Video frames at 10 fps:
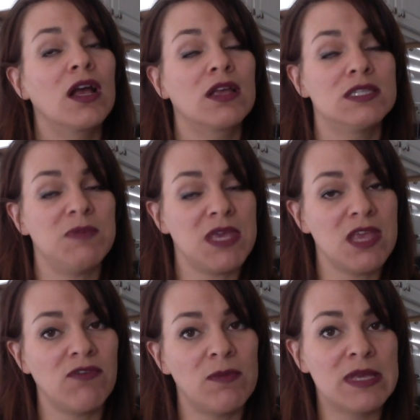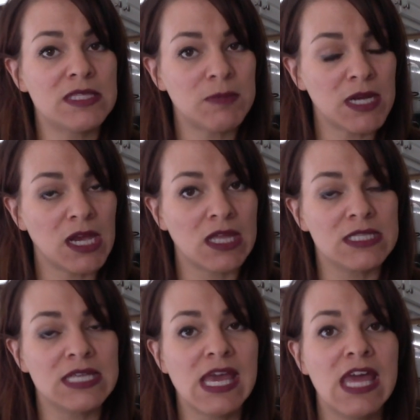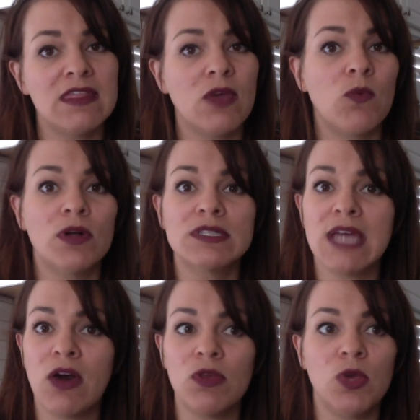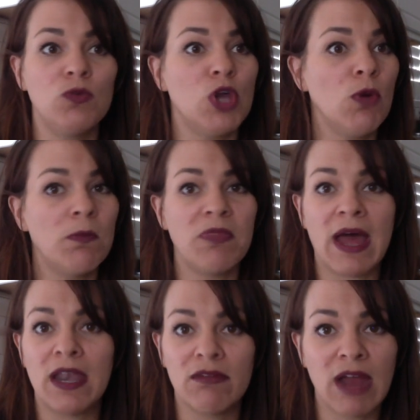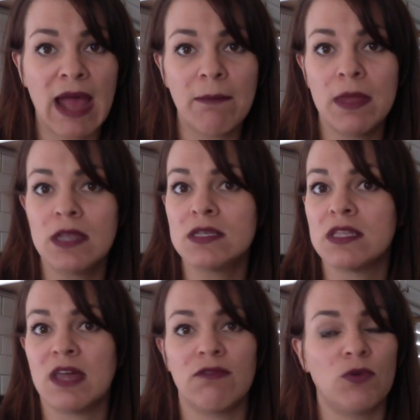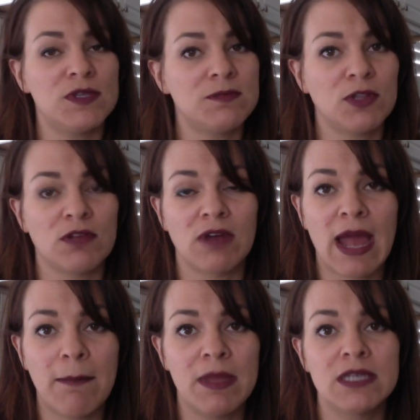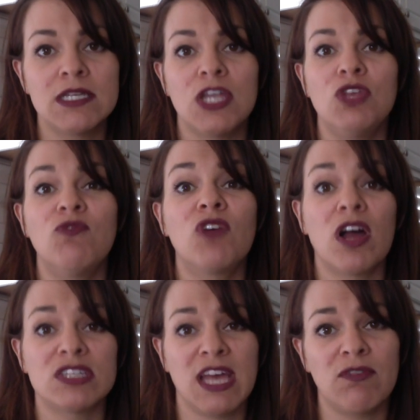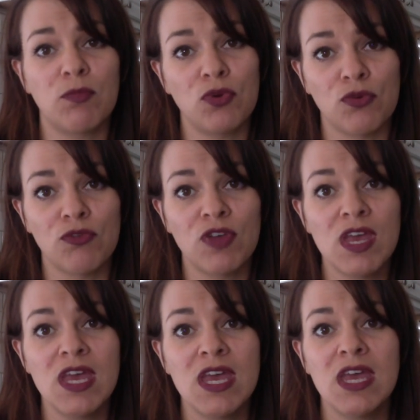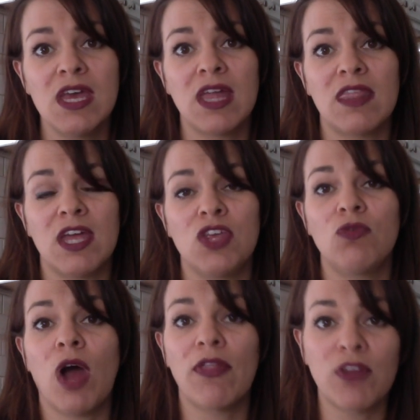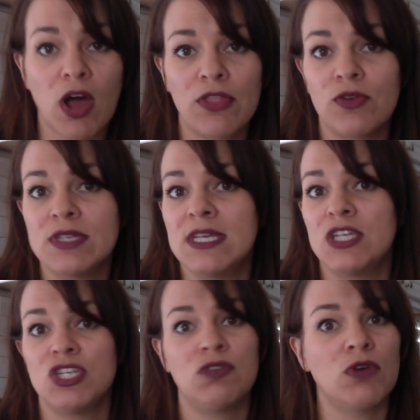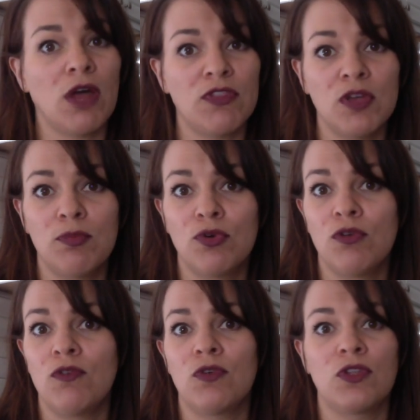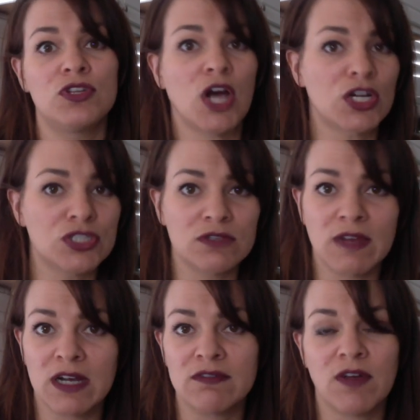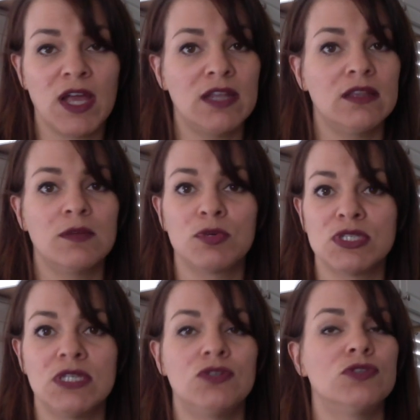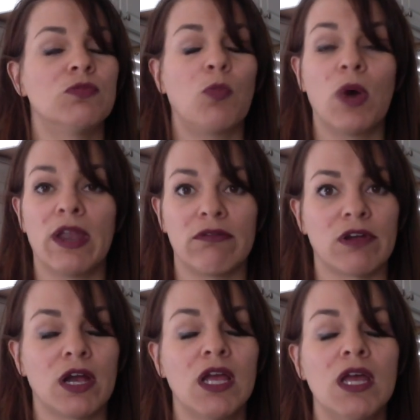speaking from experience, they will tell you, nope, that never happened, that voicemail never happened, and you've got to have proof that you got the authorization, you got the approval, the doctor verified the procedures, whatever.